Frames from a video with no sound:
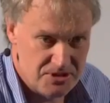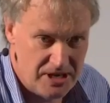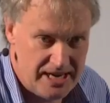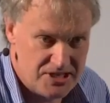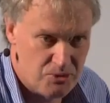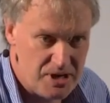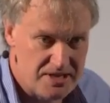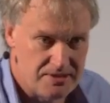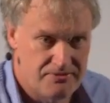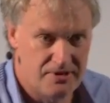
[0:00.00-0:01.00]
So last
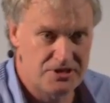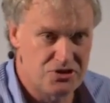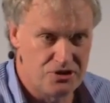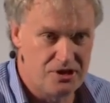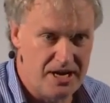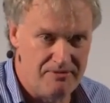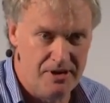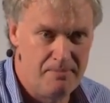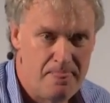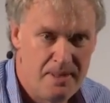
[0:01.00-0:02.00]
week, the first drug
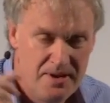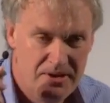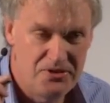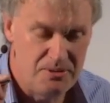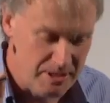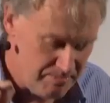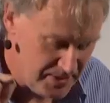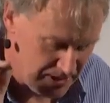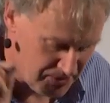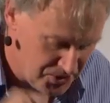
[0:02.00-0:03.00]
ever to
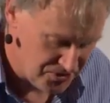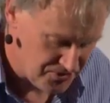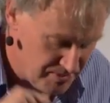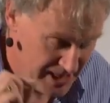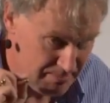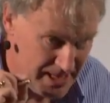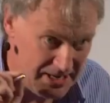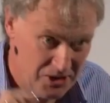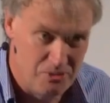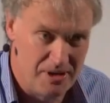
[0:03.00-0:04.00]
be approved for
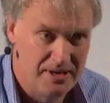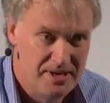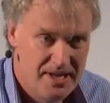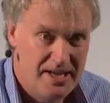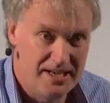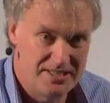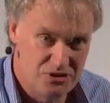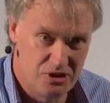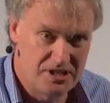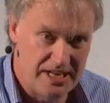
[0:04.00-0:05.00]
melanoma is a
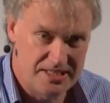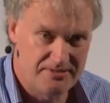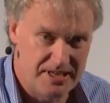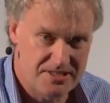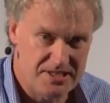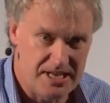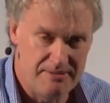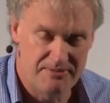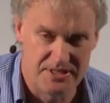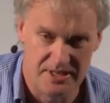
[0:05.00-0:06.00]
drug that activates T
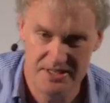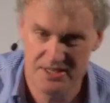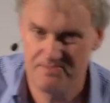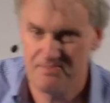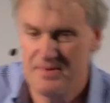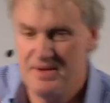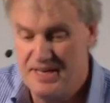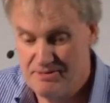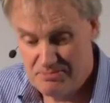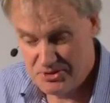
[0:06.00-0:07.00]
lymphocytes.
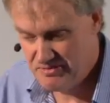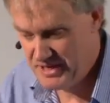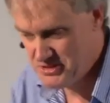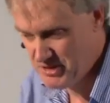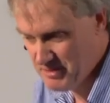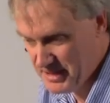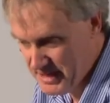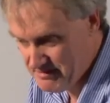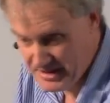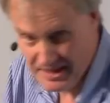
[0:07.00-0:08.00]
And it was approved last week by the
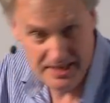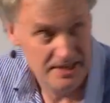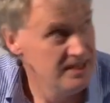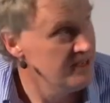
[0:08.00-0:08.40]
FDA.